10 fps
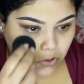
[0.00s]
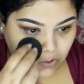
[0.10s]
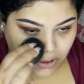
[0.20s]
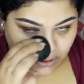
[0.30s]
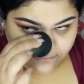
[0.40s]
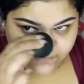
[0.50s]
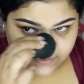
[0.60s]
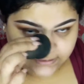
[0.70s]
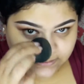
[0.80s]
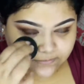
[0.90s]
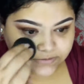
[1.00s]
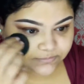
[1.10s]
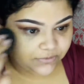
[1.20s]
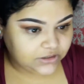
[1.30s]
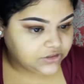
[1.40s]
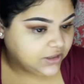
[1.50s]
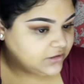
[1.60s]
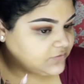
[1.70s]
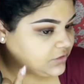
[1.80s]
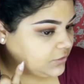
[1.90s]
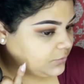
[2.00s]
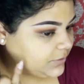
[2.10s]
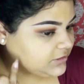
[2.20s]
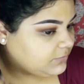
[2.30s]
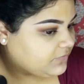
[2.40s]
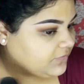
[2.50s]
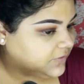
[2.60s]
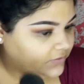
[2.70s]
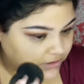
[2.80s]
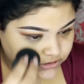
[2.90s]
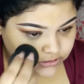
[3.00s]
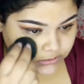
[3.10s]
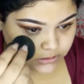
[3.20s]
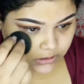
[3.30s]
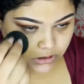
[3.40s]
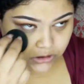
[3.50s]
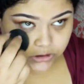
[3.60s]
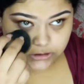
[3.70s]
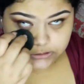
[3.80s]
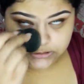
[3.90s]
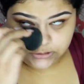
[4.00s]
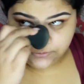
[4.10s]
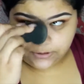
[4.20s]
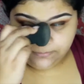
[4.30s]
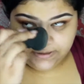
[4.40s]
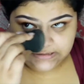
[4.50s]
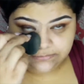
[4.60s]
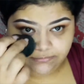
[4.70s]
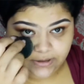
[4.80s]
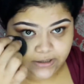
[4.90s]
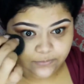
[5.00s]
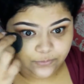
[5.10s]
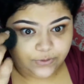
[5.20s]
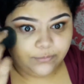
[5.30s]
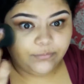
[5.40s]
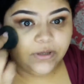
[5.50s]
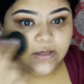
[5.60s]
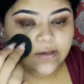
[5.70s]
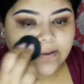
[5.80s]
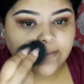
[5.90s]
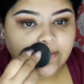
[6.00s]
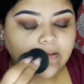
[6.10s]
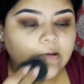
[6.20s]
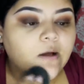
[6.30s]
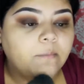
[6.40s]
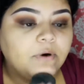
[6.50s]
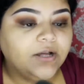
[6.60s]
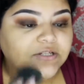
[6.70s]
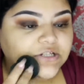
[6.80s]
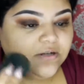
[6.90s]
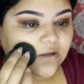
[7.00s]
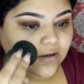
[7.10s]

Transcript: Okay, I feel like the sponge kind of took away some of the foundation. So your best bet would be a brush.